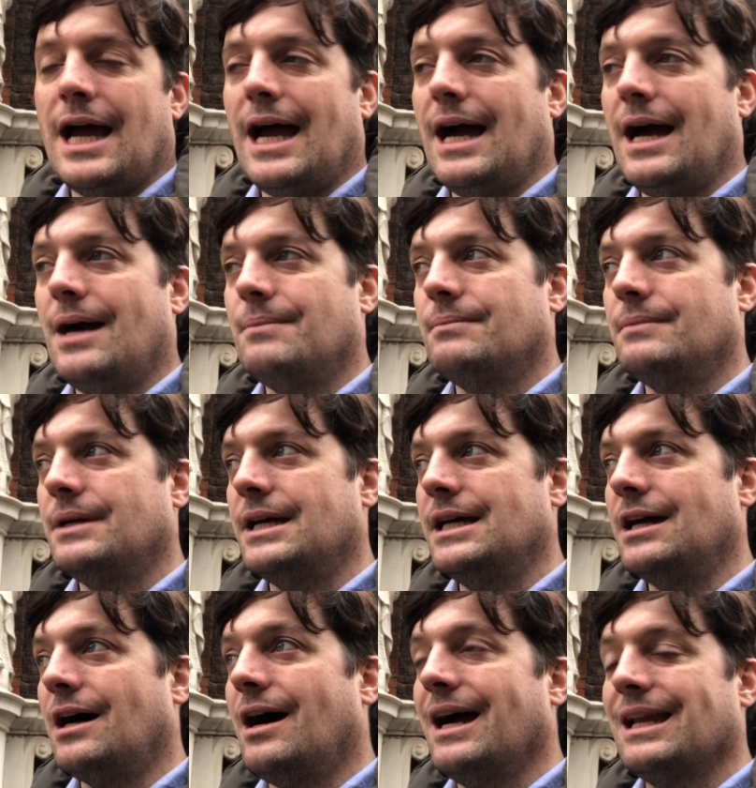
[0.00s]
Um,
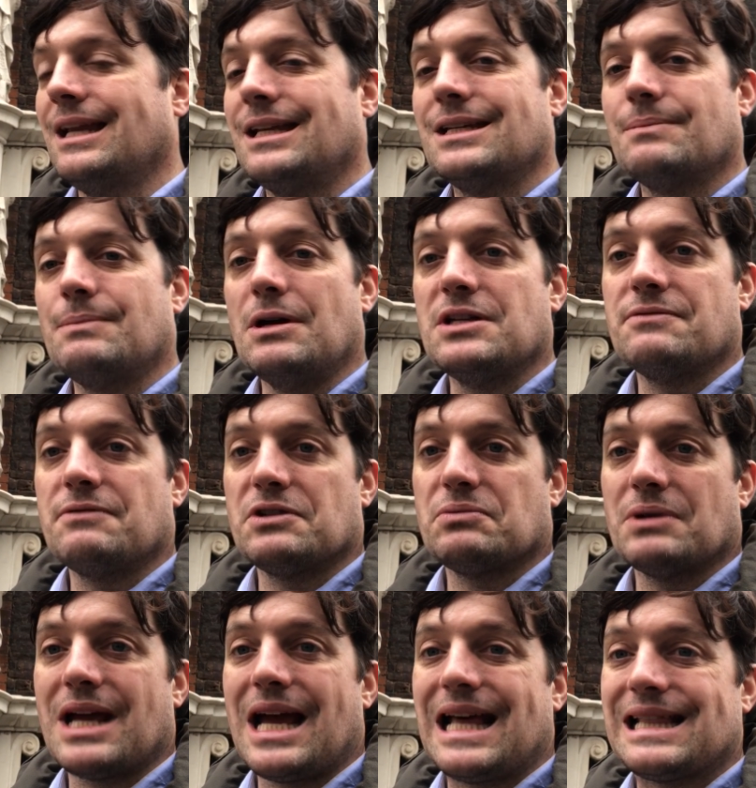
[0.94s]
in Ireland, most of
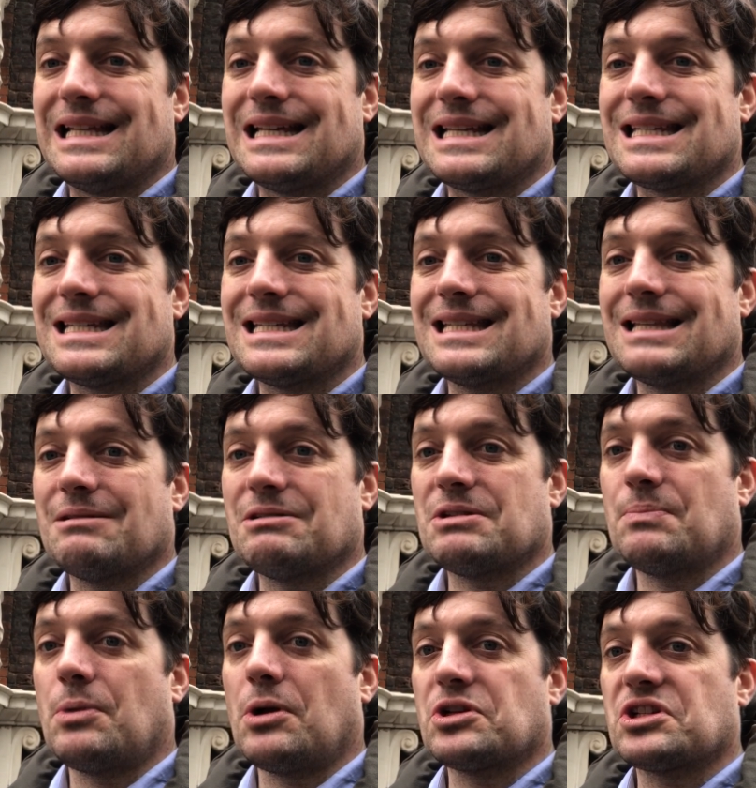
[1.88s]
us were Catholics. There
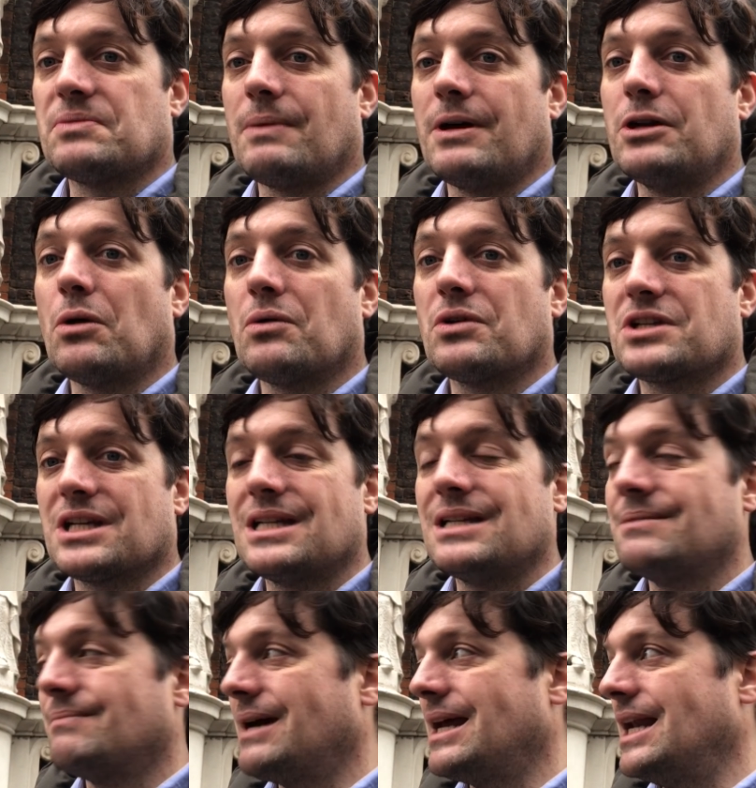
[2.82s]
was a Protestant
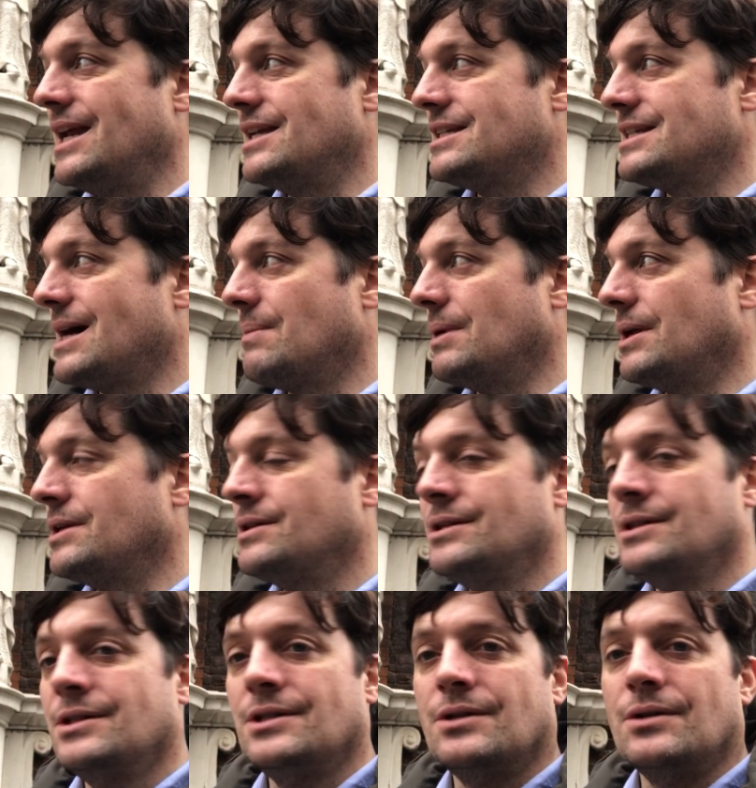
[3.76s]
minority, mainly in Dublin
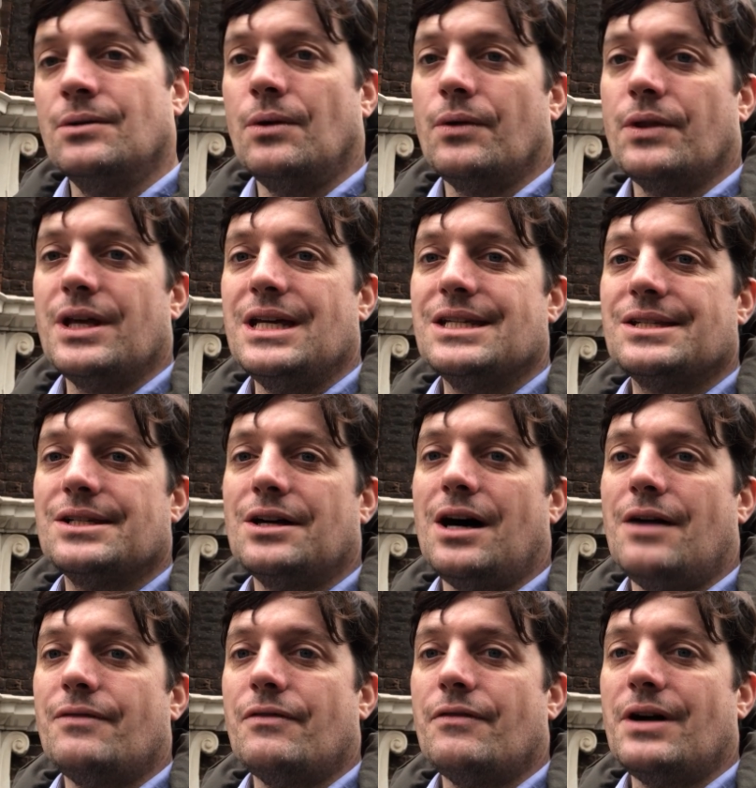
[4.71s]
or the eastern
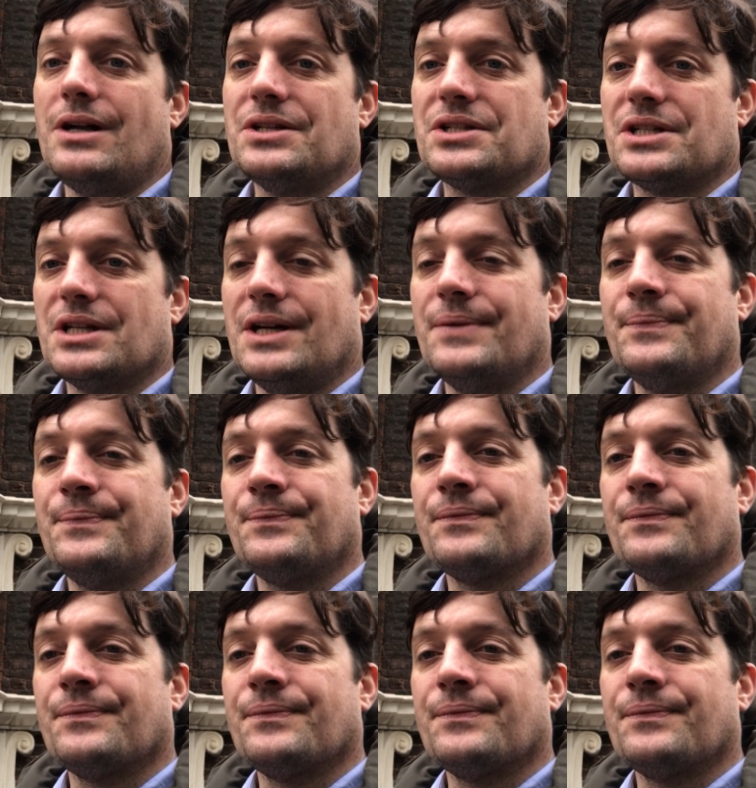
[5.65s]
half of Ulster.